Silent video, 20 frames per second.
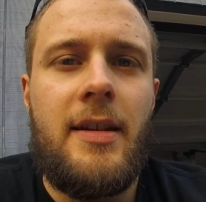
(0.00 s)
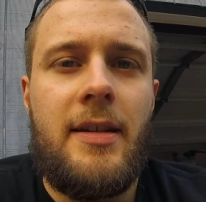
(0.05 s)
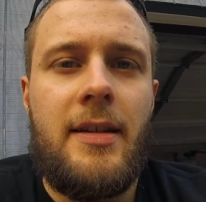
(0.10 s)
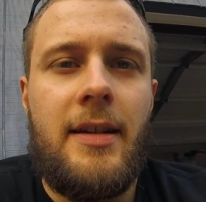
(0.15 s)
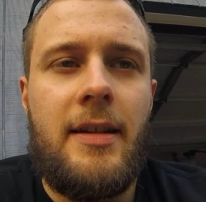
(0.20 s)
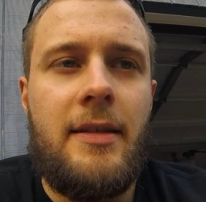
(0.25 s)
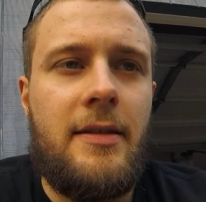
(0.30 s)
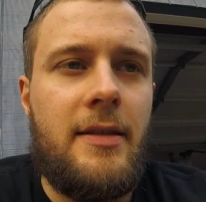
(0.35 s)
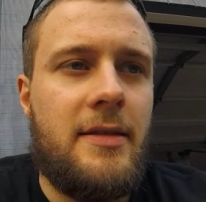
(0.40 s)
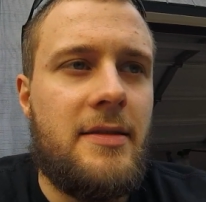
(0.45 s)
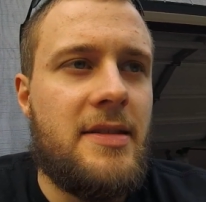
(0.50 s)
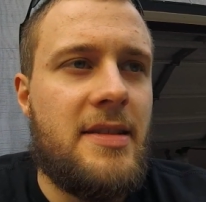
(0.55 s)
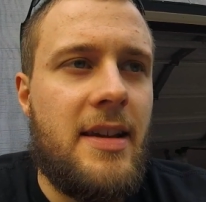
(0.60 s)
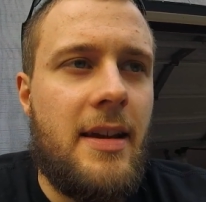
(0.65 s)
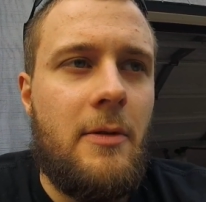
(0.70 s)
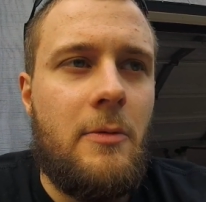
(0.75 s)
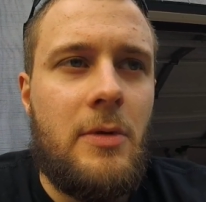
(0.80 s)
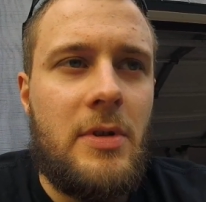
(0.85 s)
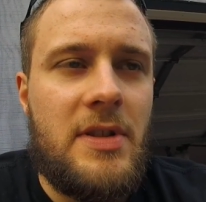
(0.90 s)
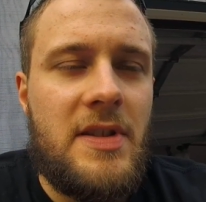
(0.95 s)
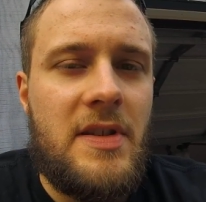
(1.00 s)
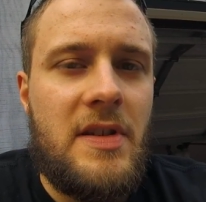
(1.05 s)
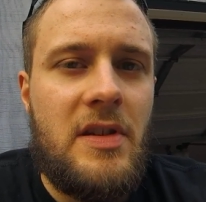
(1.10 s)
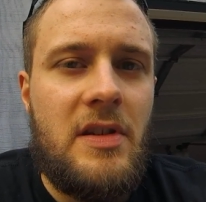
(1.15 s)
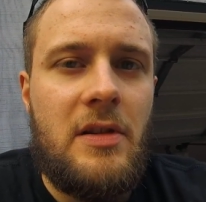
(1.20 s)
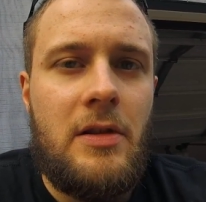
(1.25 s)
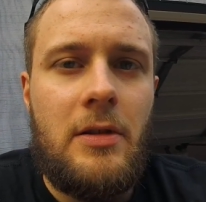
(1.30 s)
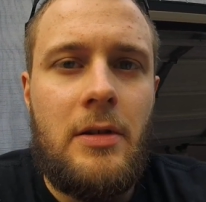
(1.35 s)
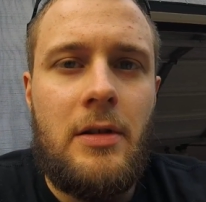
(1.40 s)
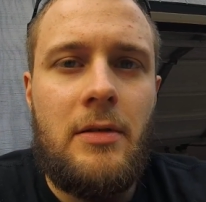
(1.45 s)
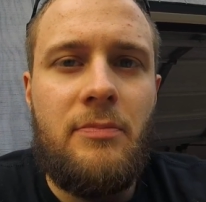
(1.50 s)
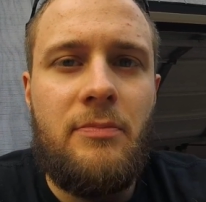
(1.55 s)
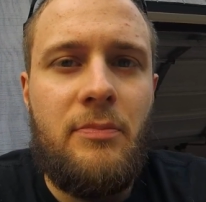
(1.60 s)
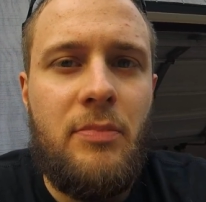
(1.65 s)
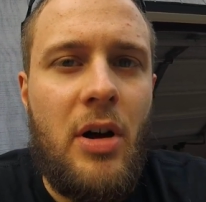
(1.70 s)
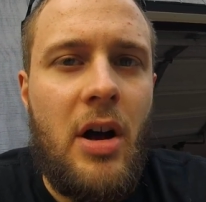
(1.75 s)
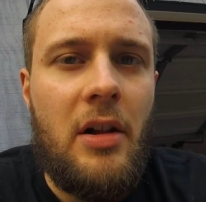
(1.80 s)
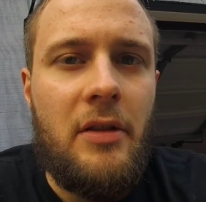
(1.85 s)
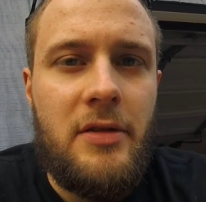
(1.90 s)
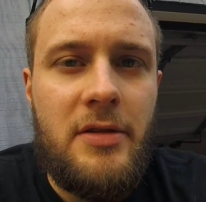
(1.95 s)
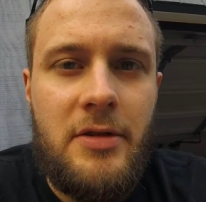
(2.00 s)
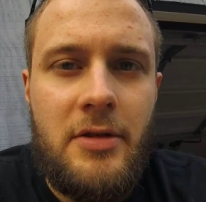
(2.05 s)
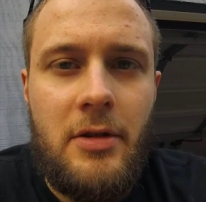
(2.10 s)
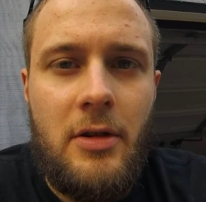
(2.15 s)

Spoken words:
and then say once a year, polish your